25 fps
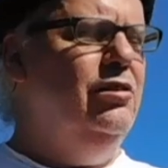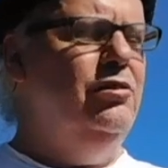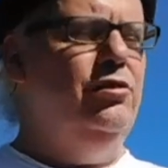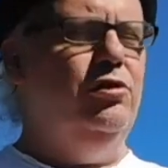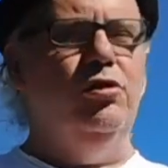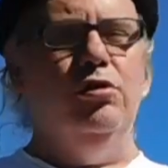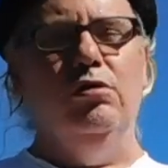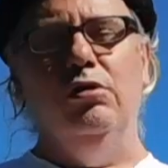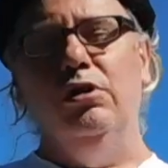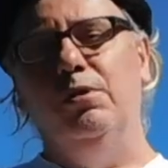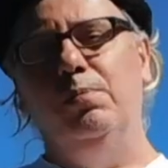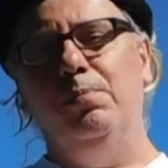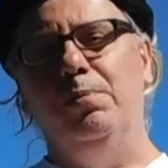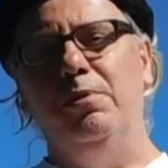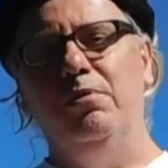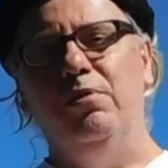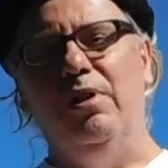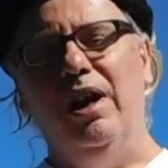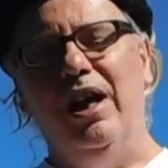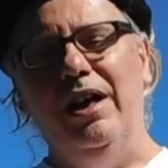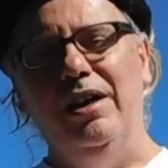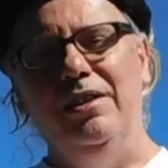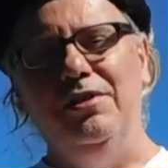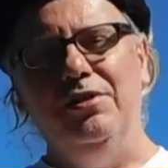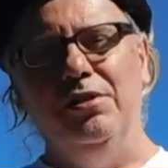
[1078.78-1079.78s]
George
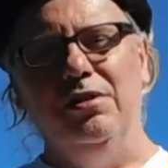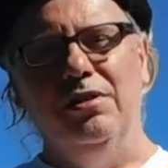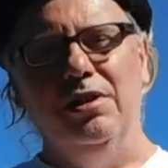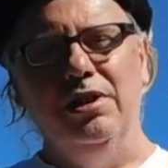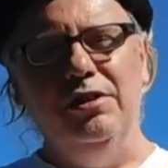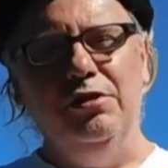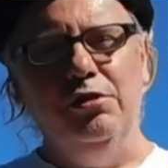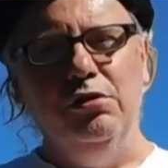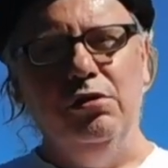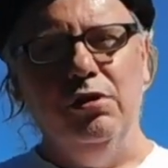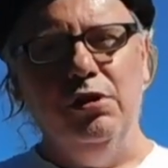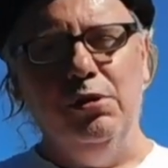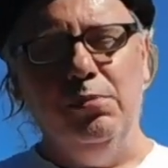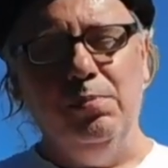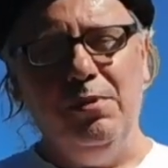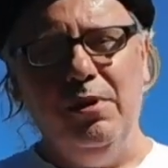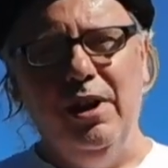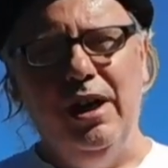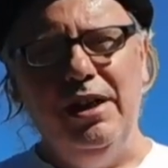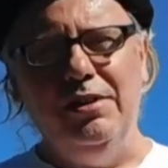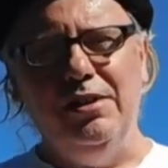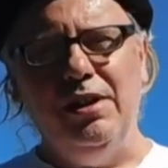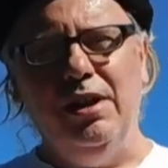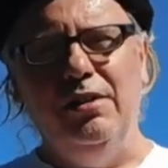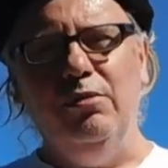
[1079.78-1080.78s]
Perez, early George
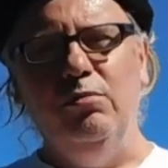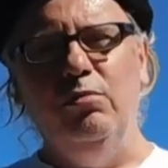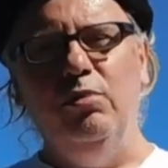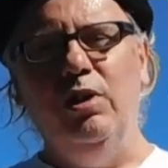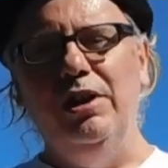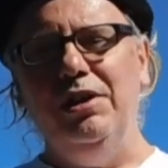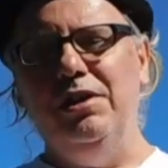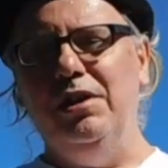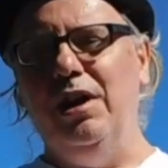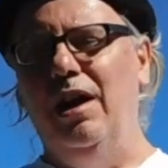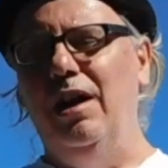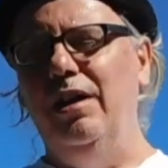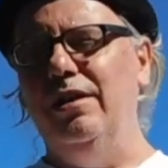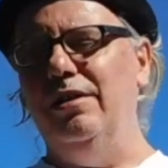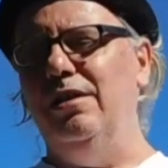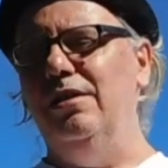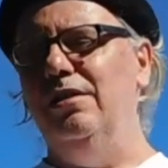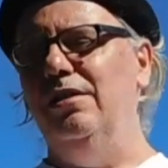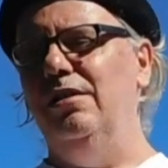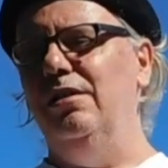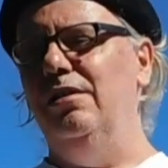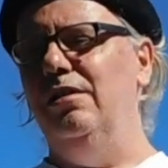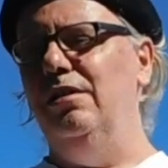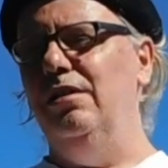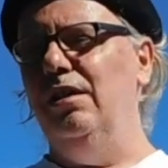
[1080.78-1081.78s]
Perez on the White
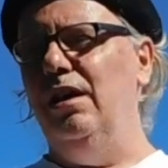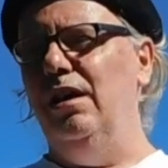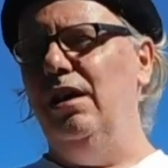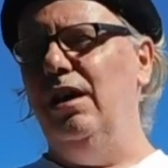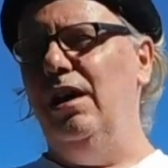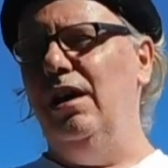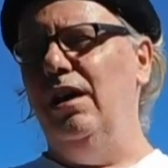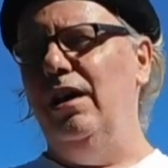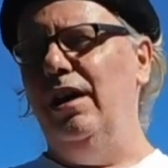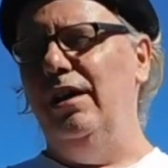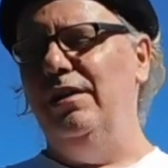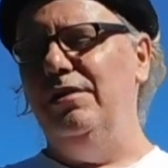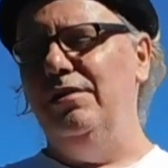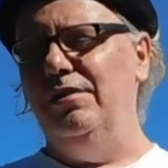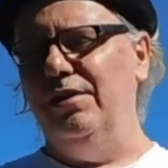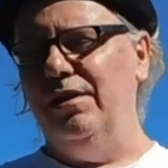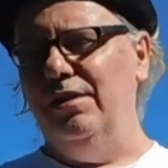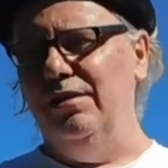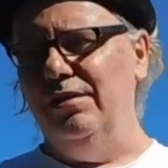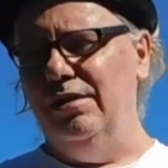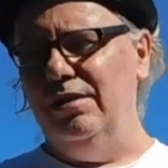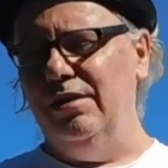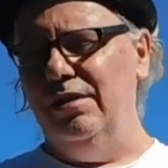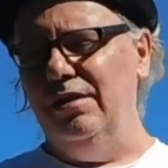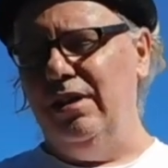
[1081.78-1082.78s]
Tiger and
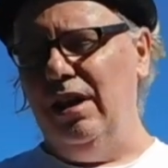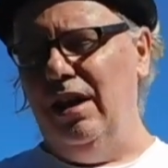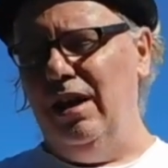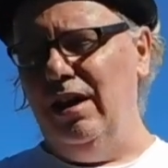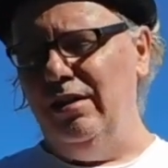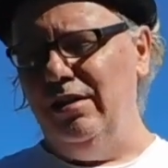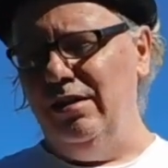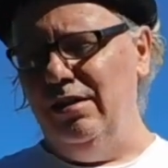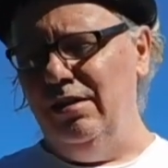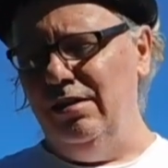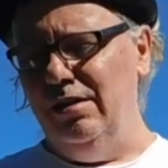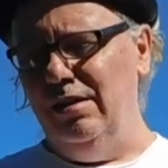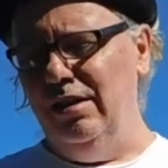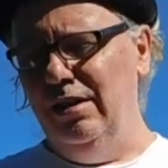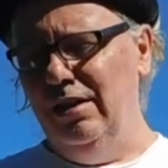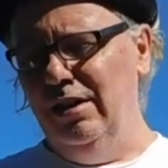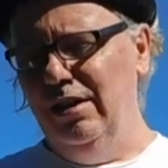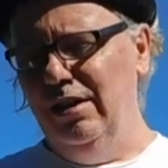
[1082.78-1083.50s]
Sons of Tiger